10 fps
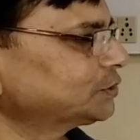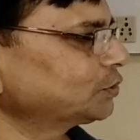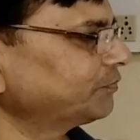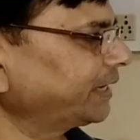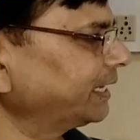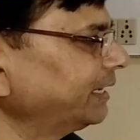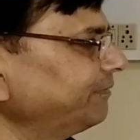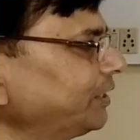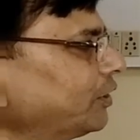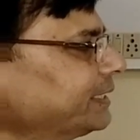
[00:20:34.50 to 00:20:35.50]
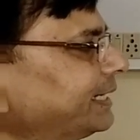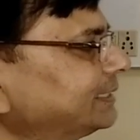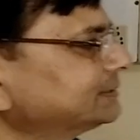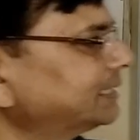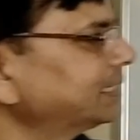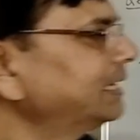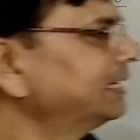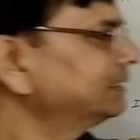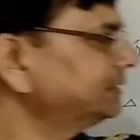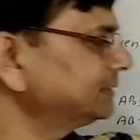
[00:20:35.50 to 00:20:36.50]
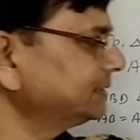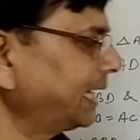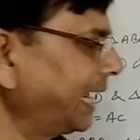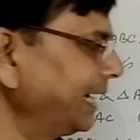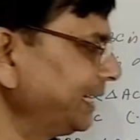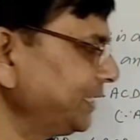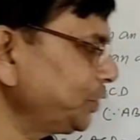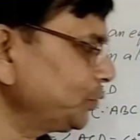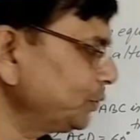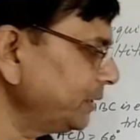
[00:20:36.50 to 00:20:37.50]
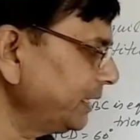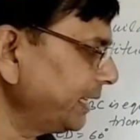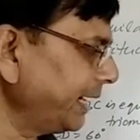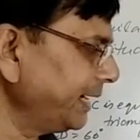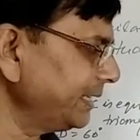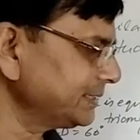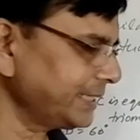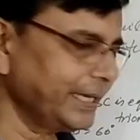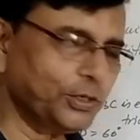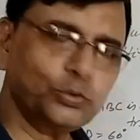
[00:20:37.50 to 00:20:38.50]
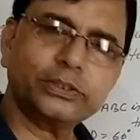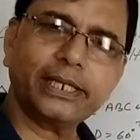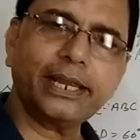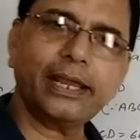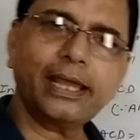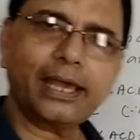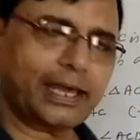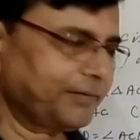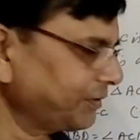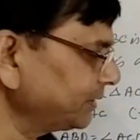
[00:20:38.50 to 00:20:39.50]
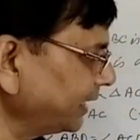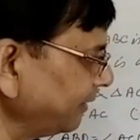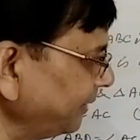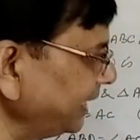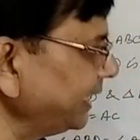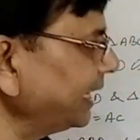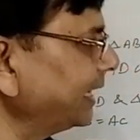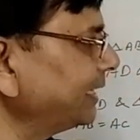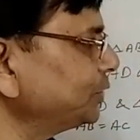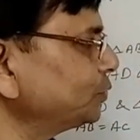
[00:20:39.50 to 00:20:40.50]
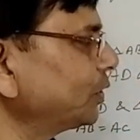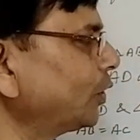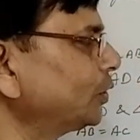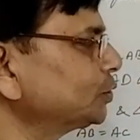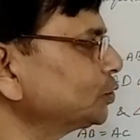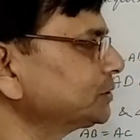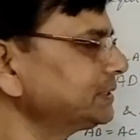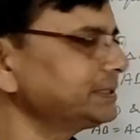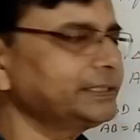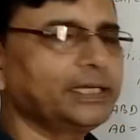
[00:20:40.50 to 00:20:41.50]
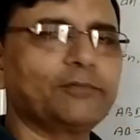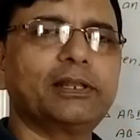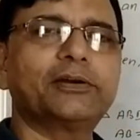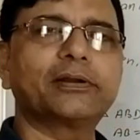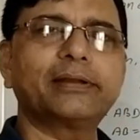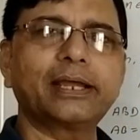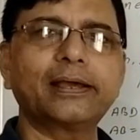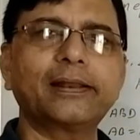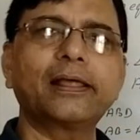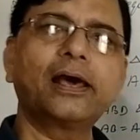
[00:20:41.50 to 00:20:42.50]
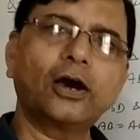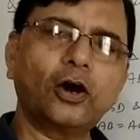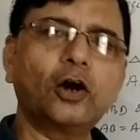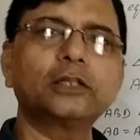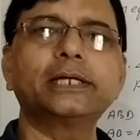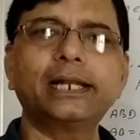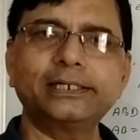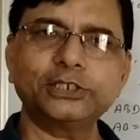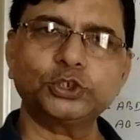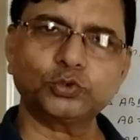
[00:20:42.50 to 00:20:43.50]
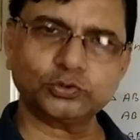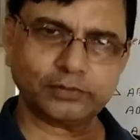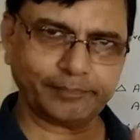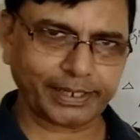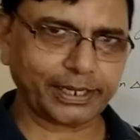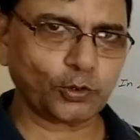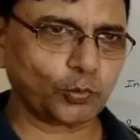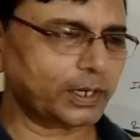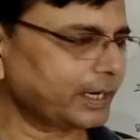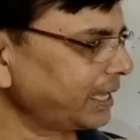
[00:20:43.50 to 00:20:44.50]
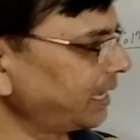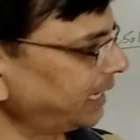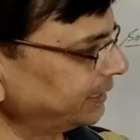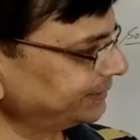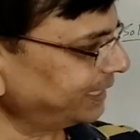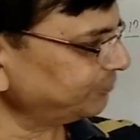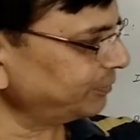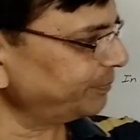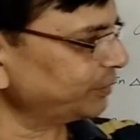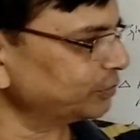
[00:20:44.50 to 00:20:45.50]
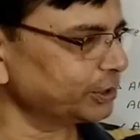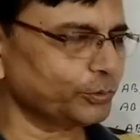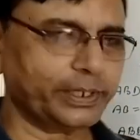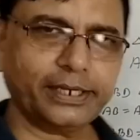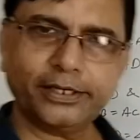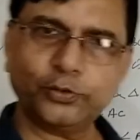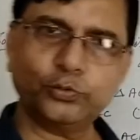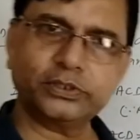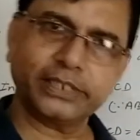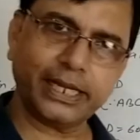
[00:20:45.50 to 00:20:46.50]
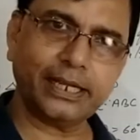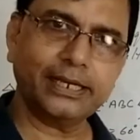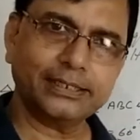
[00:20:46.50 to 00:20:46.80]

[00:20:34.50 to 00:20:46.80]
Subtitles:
So finally we got the answer. This is the altitude, AD is A root 3, and for the remaining altitude also, since it is equilateral triangle, all the altitudes will be equal and that will be equal to A root 3.